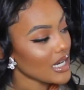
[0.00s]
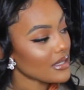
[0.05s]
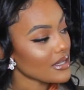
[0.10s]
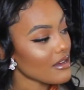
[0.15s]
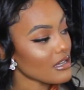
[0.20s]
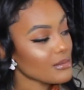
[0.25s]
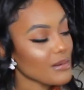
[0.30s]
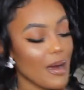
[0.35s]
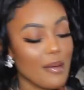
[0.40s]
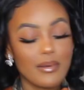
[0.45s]

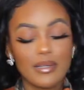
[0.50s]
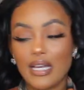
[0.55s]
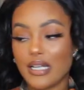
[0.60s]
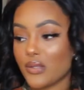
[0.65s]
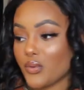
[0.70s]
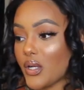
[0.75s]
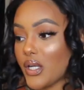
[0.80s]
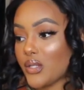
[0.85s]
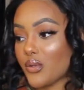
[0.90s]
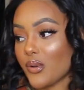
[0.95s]
that was probably
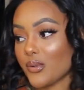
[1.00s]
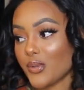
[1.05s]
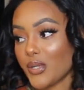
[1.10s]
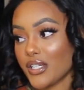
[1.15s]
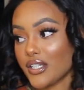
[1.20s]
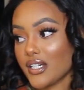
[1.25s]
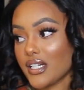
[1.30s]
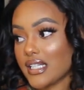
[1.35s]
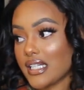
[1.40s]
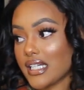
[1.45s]
like 2012,
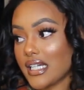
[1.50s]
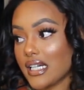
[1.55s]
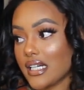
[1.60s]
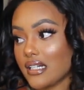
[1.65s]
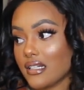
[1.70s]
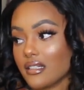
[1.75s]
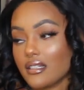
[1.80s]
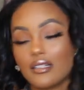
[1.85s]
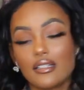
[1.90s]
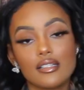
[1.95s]

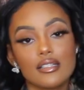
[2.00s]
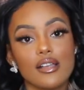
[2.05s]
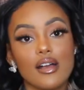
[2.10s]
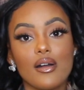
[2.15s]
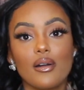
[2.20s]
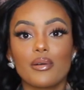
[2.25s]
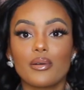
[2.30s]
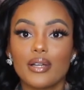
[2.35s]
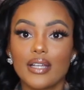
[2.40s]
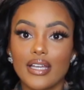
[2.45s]
2013. So
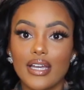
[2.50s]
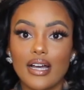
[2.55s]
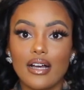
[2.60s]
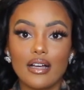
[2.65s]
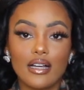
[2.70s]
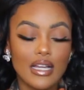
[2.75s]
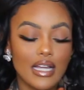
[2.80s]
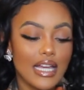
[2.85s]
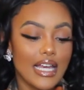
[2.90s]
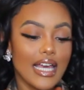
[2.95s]

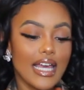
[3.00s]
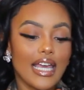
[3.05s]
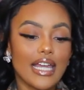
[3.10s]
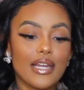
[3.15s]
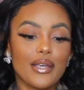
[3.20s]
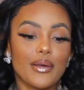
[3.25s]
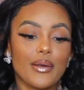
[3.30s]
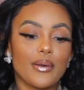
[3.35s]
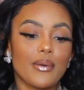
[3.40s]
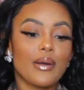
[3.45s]
yeah.
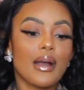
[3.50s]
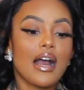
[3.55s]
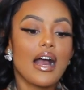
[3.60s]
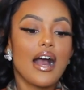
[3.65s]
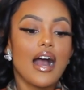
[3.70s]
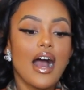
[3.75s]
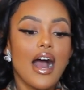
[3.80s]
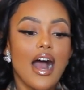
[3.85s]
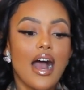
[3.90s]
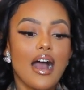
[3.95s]
Anywho,
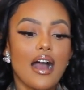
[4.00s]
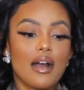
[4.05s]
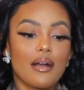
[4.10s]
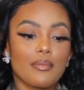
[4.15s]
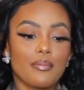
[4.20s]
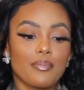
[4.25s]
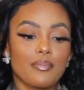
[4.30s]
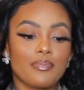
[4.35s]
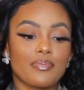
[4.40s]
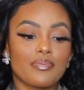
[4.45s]

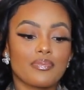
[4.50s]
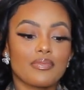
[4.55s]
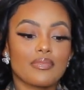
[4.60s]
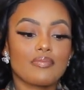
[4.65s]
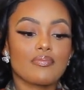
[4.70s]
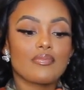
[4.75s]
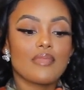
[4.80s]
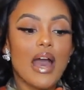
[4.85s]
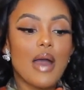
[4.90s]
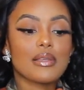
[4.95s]
um,
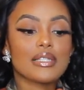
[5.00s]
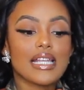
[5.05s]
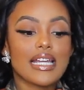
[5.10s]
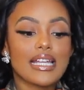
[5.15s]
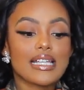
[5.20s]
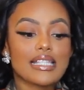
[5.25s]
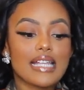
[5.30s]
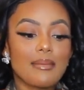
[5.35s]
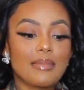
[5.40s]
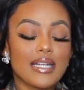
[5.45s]
I was
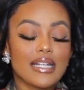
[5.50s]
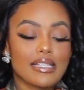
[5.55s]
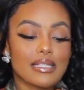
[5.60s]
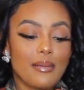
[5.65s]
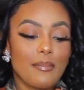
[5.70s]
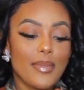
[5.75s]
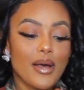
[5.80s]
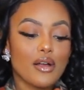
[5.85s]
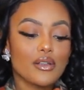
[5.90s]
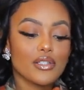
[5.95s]
like, it's time to get
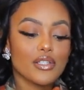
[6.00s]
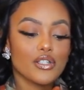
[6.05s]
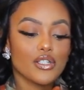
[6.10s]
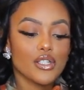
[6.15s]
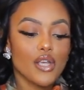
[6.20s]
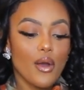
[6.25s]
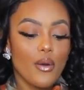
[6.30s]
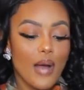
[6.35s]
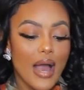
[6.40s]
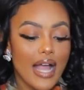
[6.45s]
some belts.
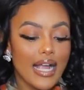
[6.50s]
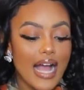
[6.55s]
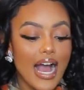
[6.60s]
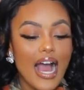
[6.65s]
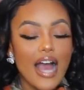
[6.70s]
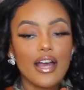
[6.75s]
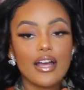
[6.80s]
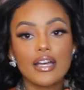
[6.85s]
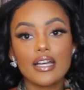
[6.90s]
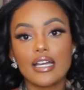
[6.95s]
So I
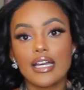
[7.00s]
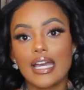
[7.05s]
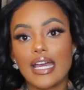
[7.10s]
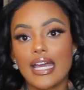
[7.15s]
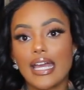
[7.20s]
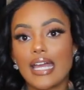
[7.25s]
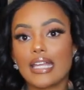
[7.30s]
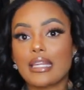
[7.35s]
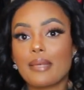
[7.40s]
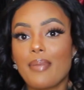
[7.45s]
got,
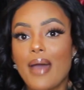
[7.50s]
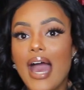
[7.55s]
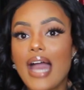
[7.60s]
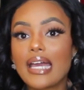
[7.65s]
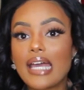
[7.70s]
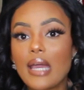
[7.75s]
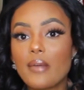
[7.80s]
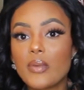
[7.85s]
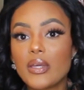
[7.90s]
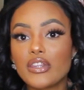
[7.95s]
it, the
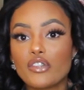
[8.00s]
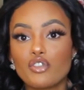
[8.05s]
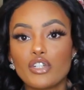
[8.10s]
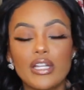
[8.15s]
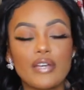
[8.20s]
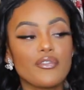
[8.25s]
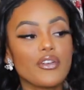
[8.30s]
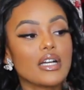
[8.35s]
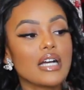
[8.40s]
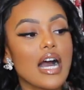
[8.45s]
pack came with three
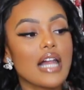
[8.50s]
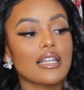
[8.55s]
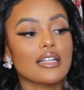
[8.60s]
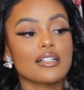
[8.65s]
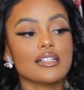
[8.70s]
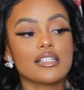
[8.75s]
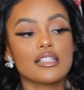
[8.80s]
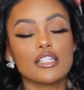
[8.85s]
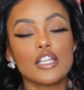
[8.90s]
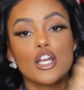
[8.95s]
different
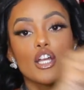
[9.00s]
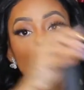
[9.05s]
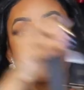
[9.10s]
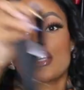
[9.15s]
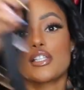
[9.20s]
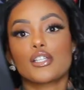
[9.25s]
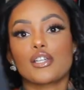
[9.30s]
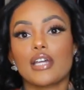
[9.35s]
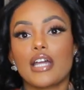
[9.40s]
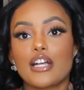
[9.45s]
colors.
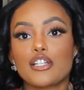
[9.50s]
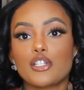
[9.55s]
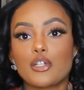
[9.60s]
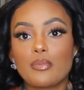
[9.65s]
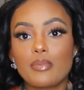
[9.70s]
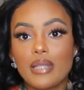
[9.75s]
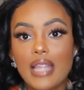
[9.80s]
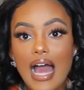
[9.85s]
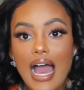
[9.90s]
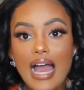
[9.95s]
So you got
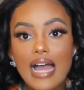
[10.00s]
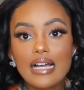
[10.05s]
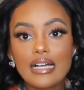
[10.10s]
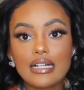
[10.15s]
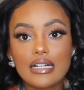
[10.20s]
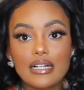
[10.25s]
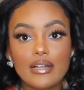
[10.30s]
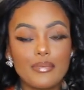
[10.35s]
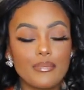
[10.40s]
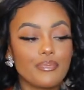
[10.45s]
your
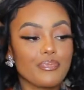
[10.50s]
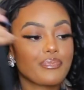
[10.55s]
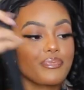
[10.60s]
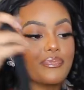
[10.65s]
black,